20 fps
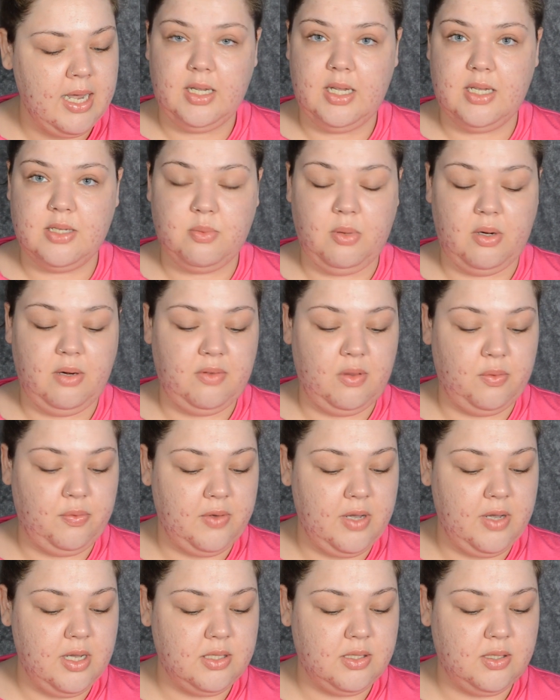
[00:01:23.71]
is one of the
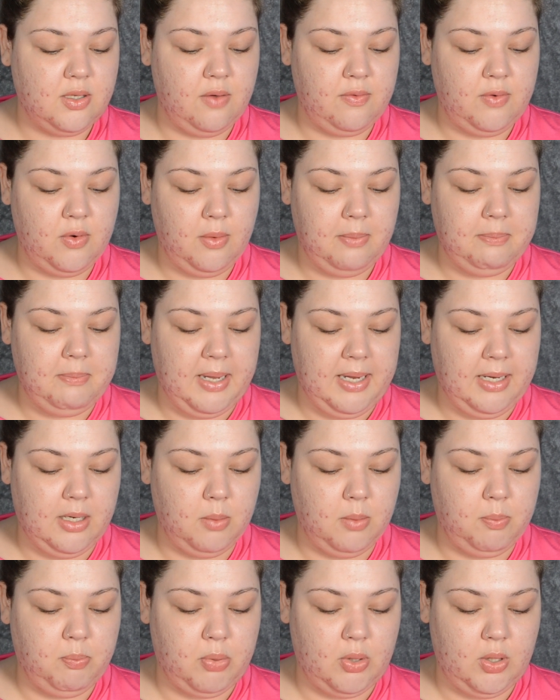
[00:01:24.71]
first cover-up
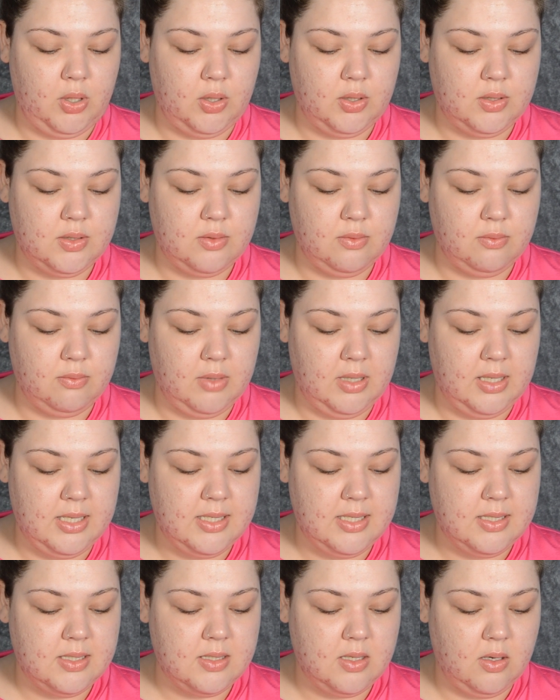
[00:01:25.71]
makeup products
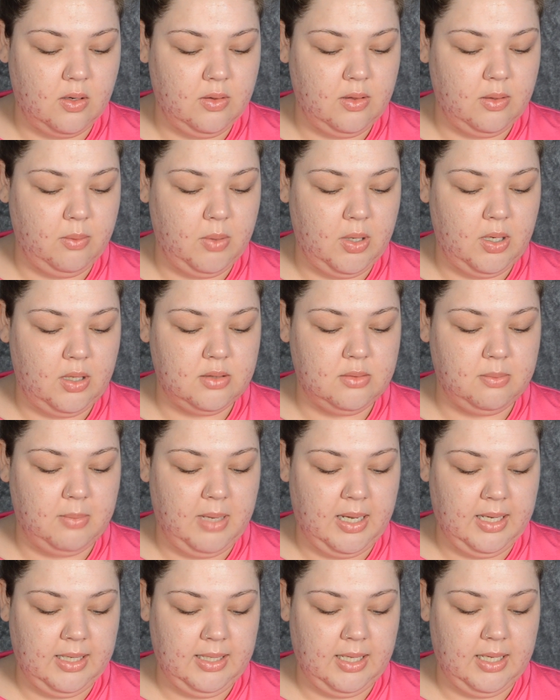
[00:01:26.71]
released on the world
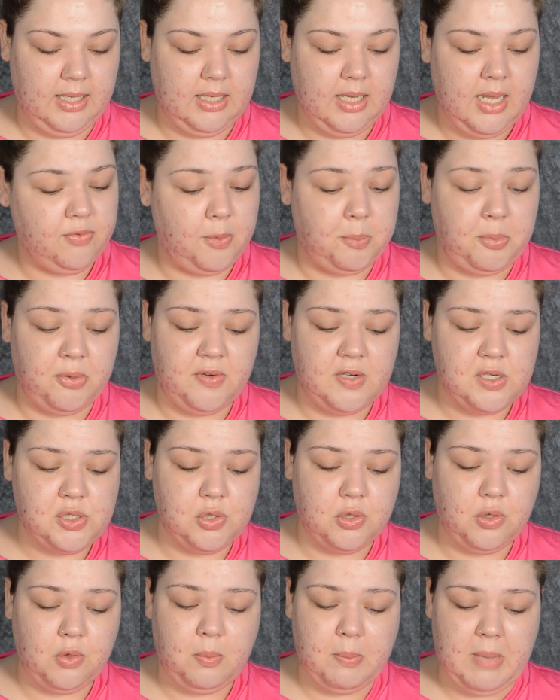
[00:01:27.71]
market for
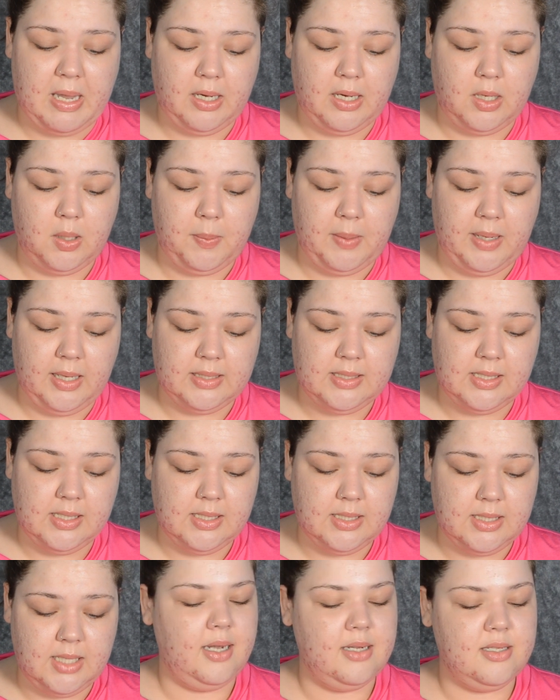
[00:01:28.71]
professional makeup
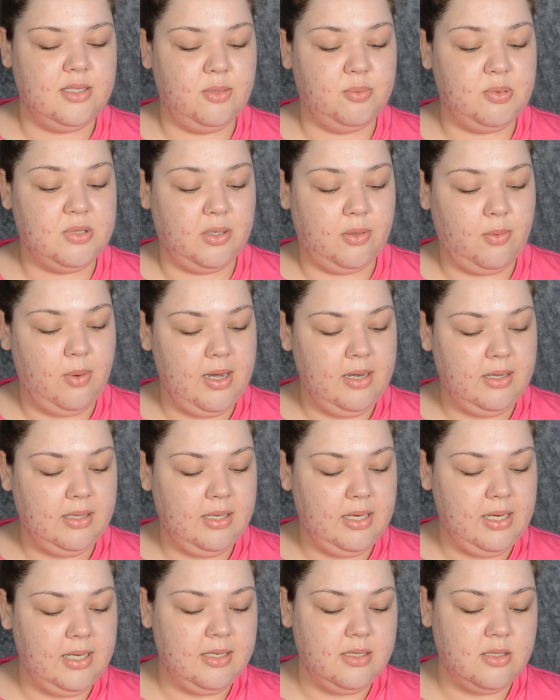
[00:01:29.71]
artists and
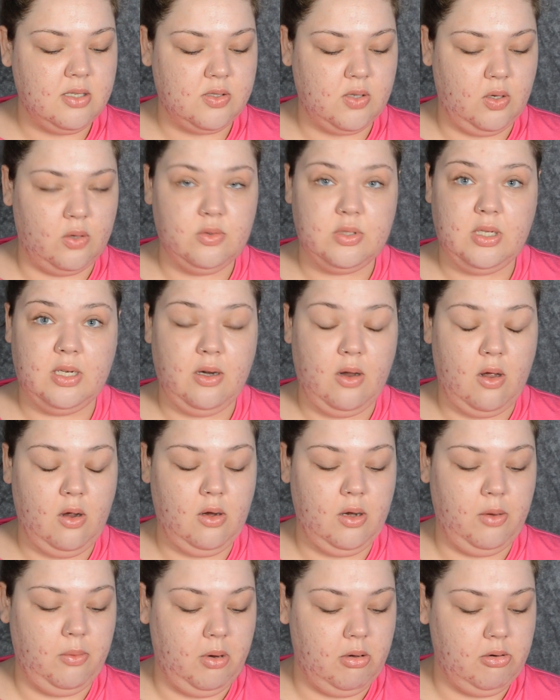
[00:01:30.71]
subsequently sold in
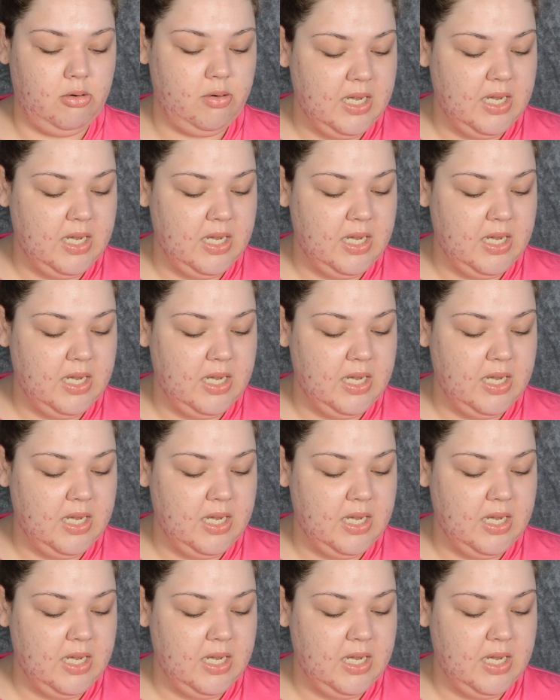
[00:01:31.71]
Hollywood.